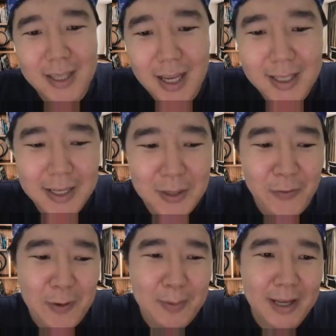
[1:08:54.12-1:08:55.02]
thank you
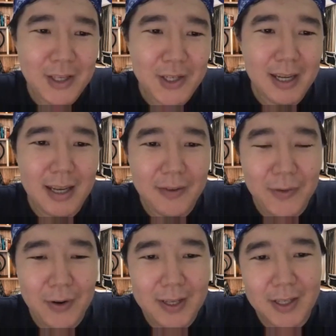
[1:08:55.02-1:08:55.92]
very much
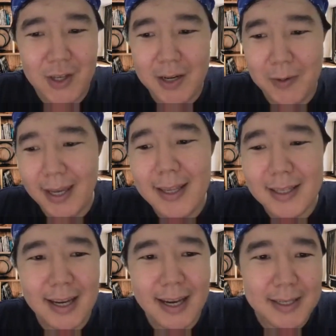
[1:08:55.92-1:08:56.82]
for such a great
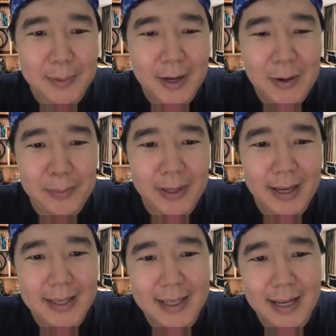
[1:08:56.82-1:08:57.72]
insight about your
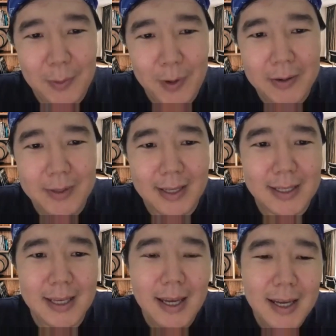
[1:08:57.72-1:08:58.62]
place and around it.
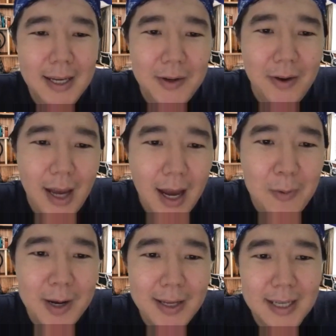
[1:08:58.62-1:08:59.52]
You know, how
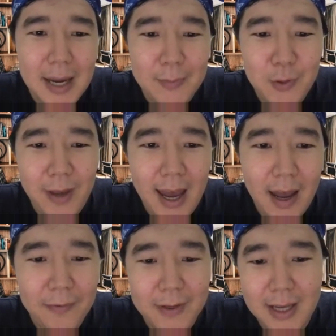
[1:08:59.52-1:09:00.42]
much time do we
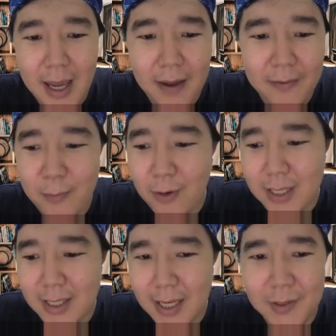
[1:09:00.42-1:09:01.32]
have? Because I have more
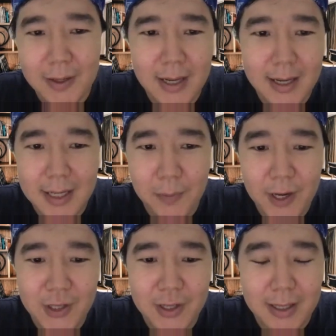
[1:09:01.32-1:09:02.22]
than 10
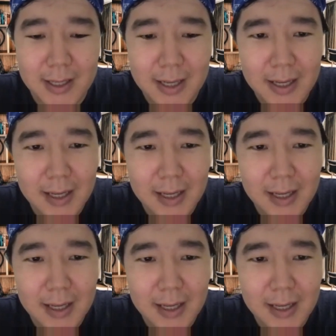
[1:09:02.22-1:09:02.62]
questions.